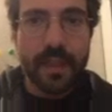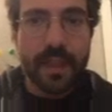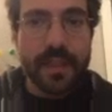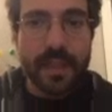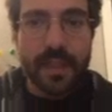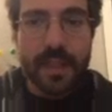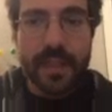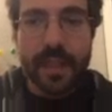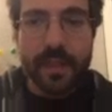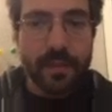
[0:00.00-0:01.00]
And the idea
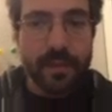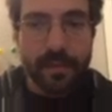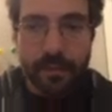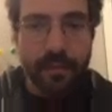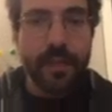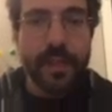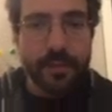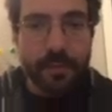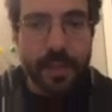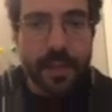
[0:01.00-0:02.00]
is that
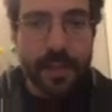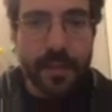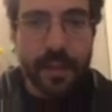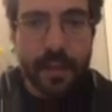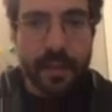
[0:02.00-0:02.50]
thanks to this,